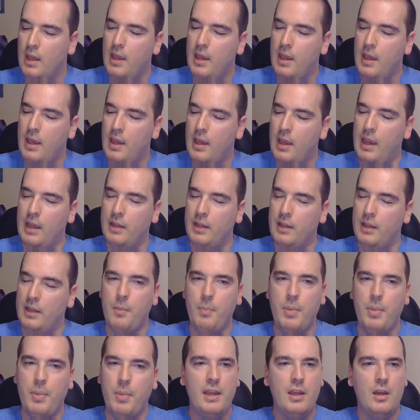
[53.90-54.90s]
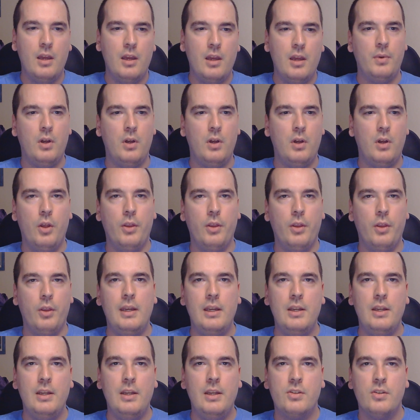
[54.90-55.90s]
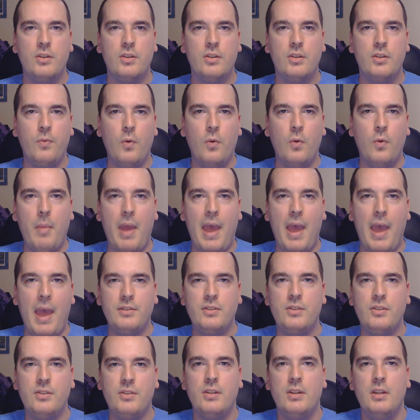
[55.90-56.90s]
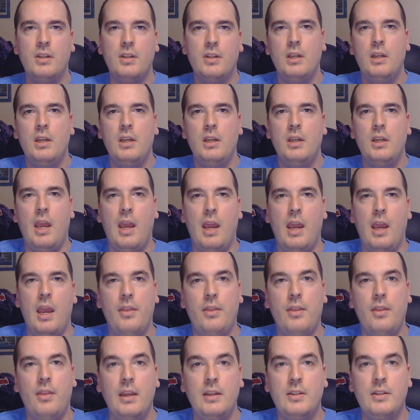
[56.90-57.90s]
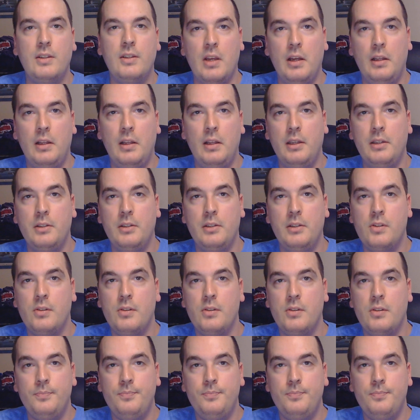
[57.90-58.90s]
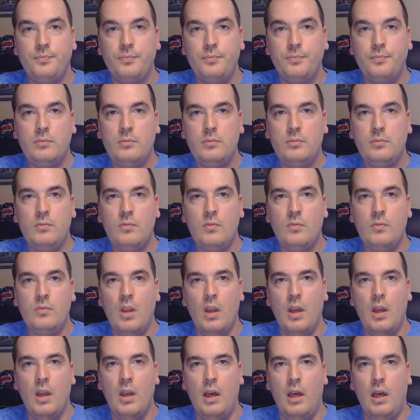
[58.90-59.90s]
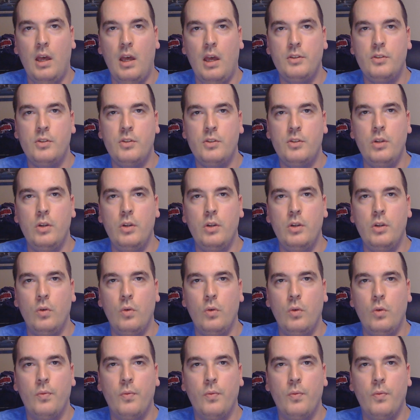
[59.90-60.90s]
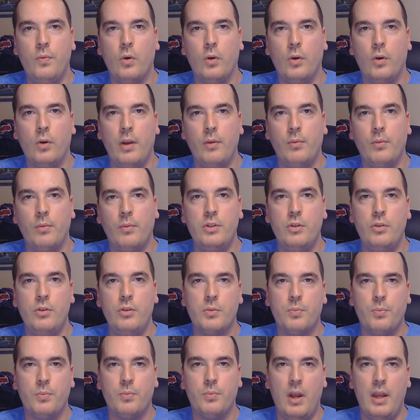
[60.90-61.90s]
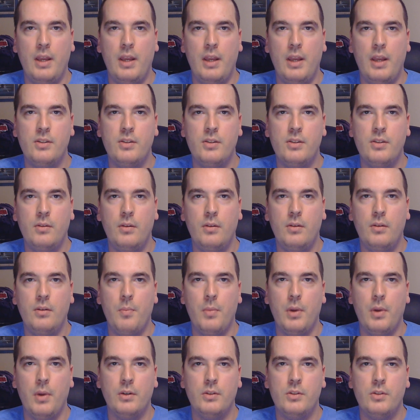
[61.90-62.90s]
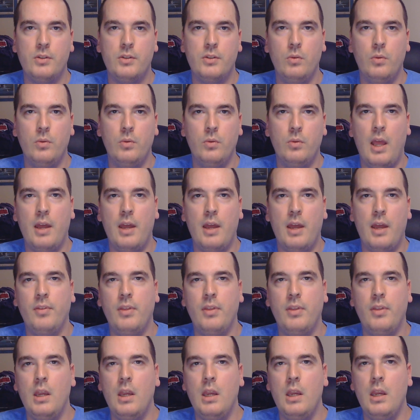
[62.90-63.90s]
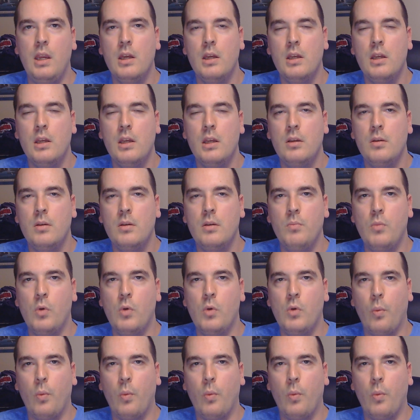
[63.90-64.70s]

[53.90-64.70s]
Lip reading: And they buy up all these formats and they sell it to you for a reduced price compared to a lot of the more